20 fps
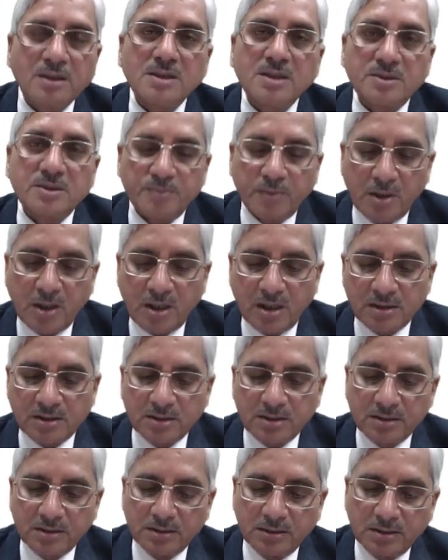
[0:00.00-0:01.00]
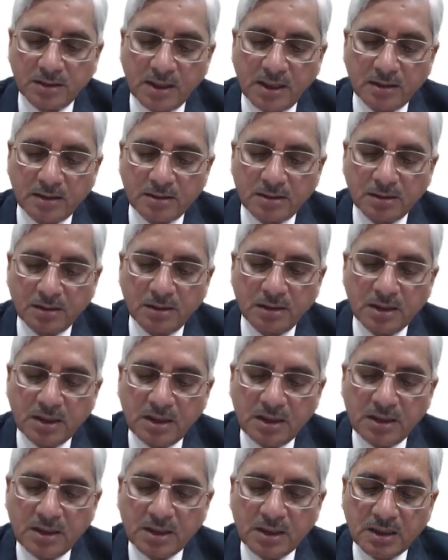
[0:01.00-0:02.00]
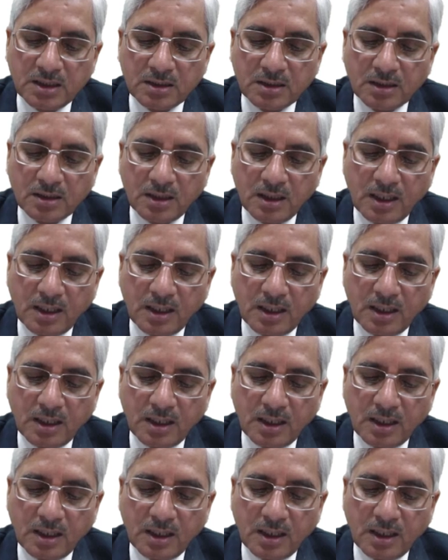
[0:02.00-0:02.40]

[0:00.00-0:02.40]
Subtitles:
these plots that linear